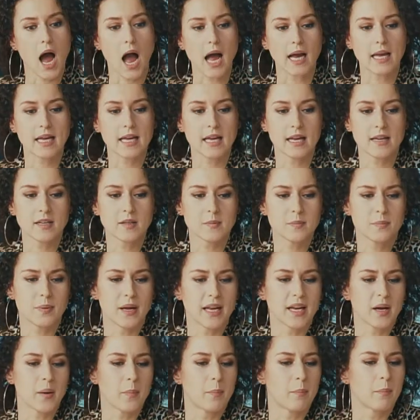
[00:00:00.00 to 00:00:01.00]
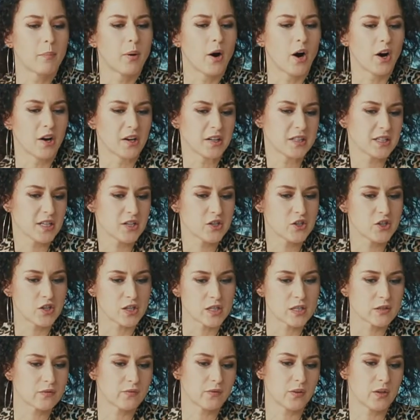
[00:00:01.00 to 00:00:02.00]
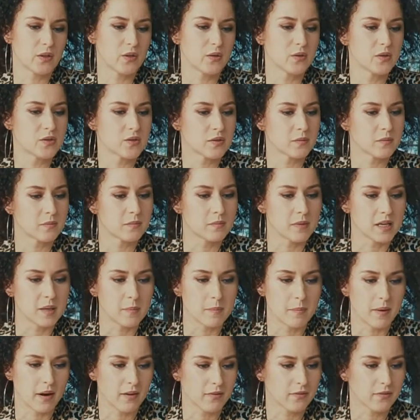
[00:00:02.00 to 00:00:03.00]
"I can't bake a party just for you to meet my